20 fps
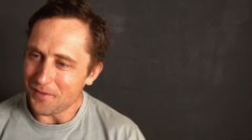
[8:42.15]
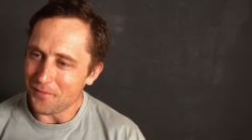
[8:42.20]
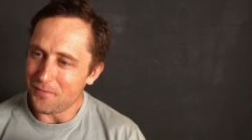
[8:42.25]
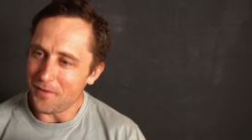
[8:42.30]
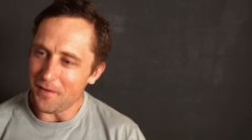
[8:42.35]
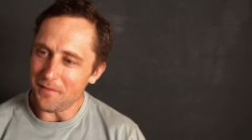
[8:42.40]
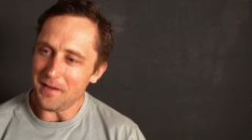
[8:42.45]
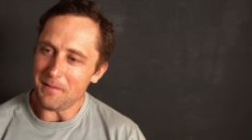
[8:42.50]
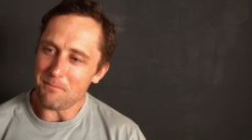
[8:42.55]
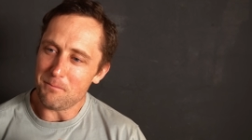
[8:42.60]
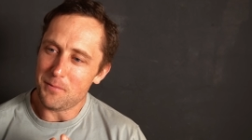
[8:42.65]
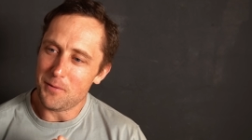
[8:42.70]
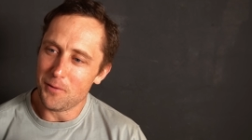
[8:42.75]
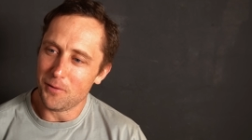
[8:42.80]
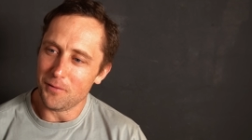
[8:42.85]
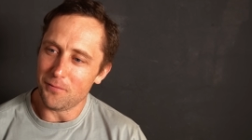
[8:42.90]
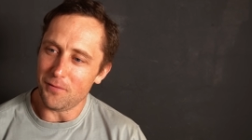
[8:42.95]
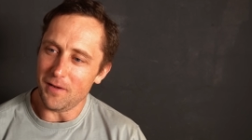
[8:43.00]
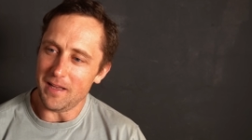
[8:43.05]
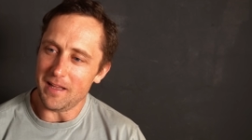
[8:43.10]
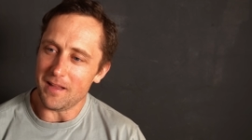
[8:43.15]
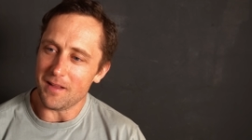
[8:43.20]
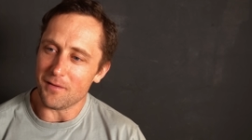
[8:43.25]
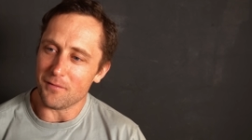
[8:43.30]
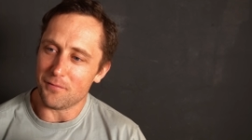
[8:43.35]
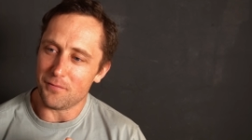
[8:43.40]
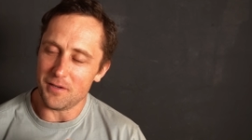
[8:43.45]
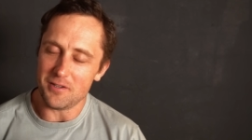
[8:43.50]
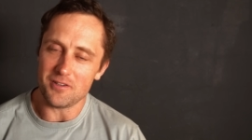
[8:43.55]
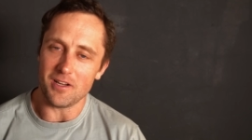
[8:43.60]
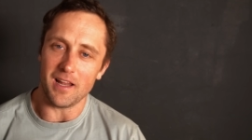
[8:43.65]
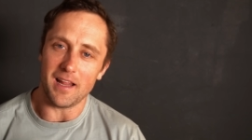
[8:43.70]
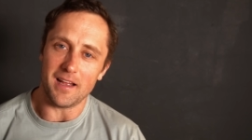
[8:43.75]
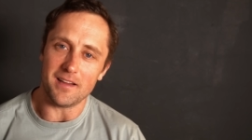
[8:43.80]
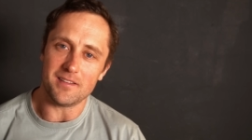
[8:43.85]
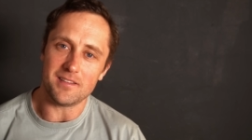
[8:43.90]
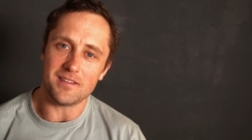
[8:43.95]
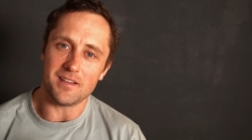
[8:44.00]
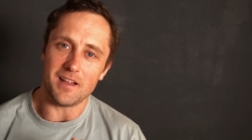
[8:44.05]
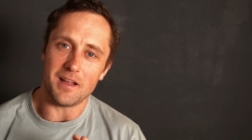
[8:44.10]
very beautifully
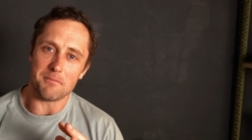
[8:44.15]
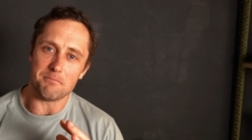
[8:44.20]
visualized